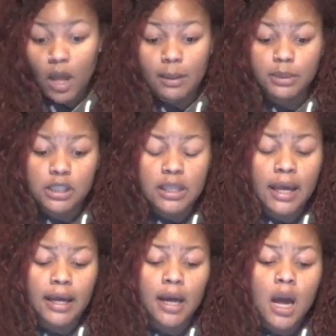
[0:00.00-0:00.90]
I'm just
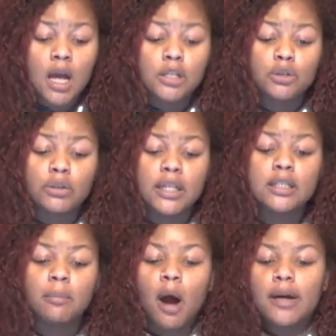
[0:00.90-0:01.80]
saying. So
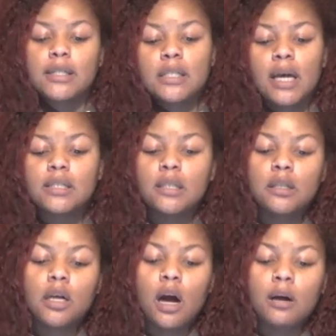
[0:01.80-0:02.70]
then DeMarcus'
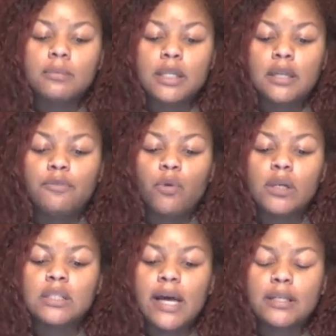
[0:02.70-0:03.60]
cousin comes in
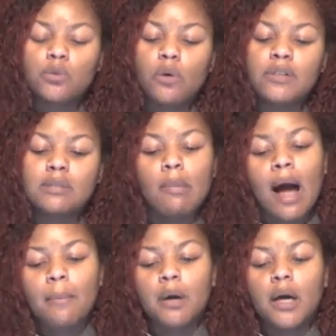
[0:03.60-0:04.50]
for a tattoo of his
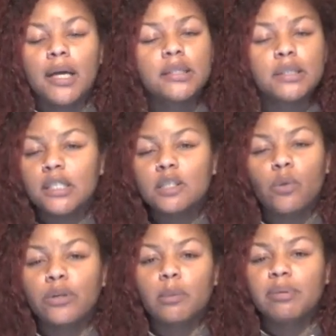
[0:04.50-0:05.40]
mama and sees
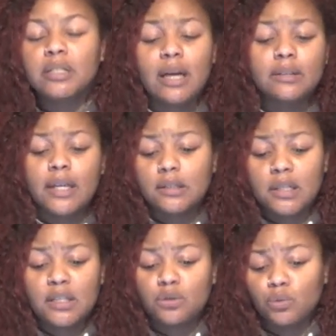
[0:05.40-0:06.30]
Twerk the piss out that
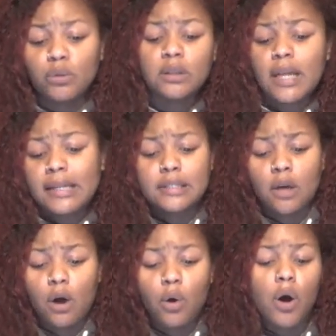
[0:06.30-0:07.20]
tattoo. That is
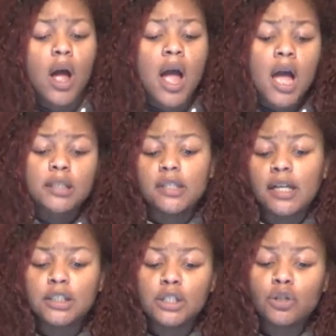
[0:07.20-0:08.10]
all.
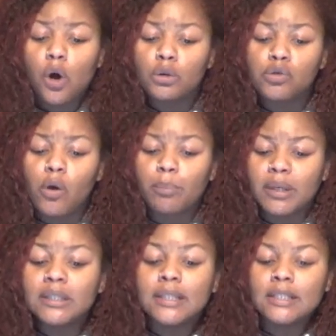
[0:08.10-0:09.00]
Duchess goes to a
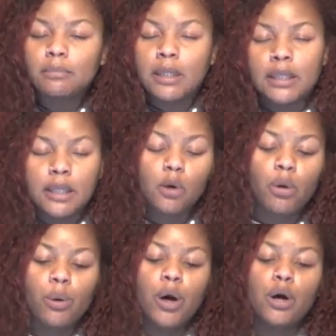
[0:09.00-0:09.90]
business meeting,
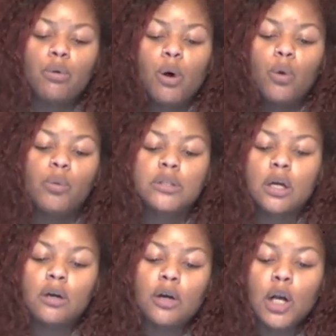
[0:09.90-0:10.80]
quote unquote, with
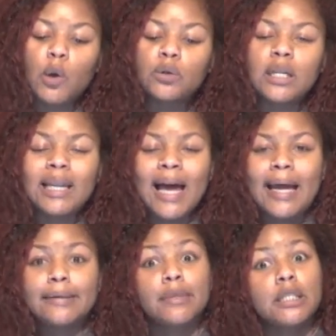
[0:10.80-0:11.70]
a clothing
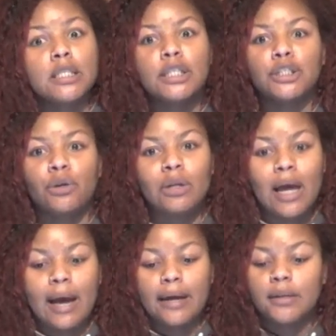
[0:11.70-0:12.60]
line, a t-shirt
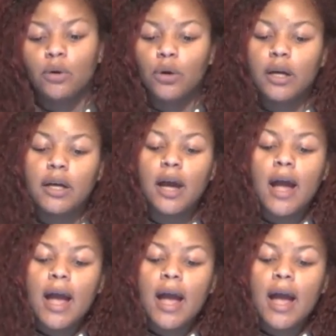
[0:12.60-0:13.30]
line, okay?